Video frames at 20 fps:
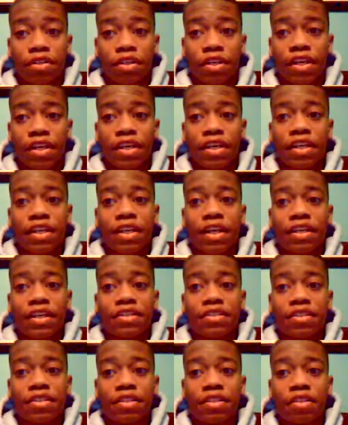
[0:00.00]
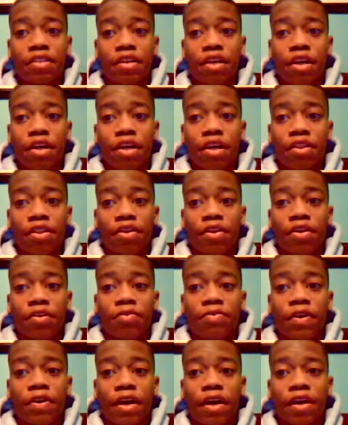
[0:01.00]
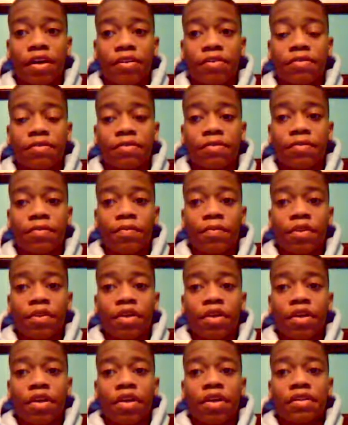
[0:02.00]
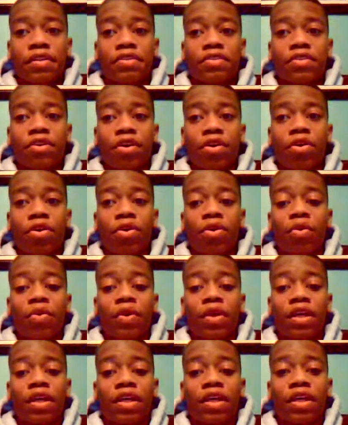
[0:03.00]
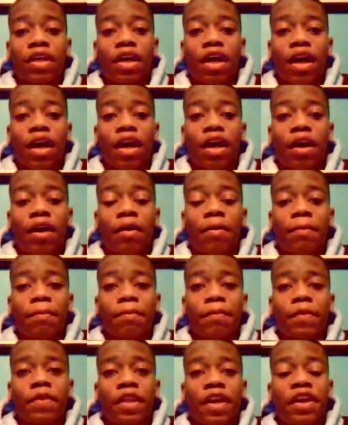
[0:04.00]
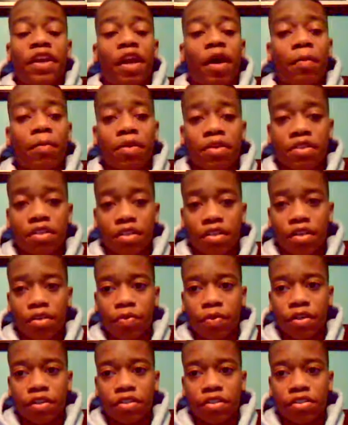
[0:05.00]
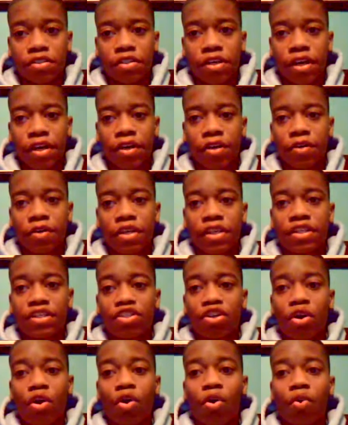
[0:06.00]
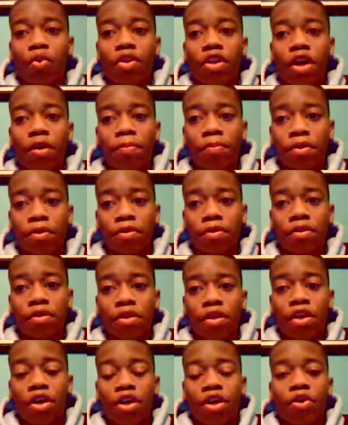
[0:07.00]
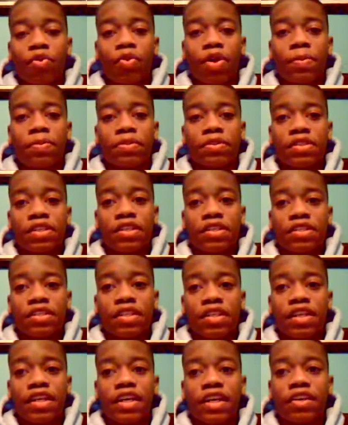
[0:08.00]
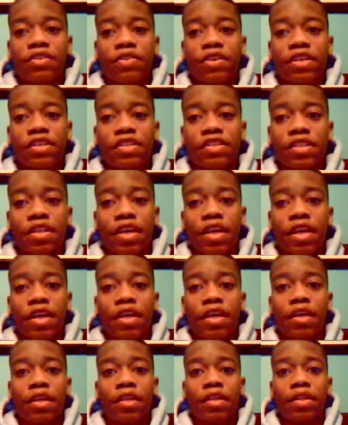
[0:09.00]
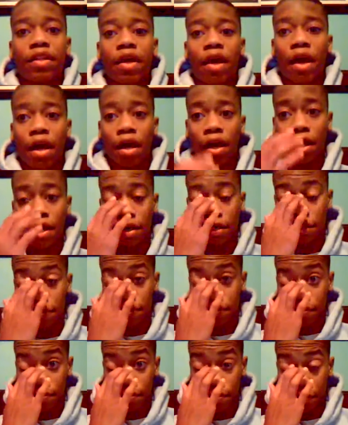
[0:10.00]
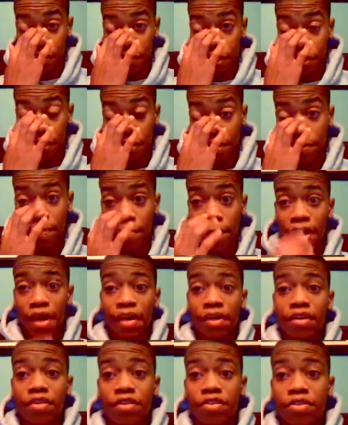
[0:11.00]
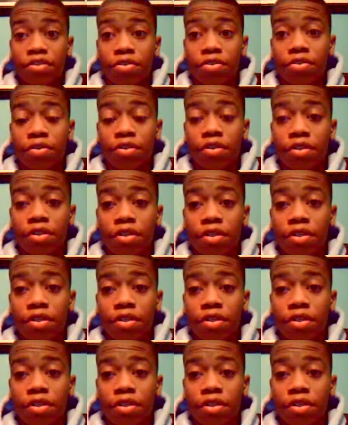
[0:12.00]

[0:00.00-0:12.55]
in 1935. And so the numbers in the Richter scale, each whole number represents an increase in the magnitude.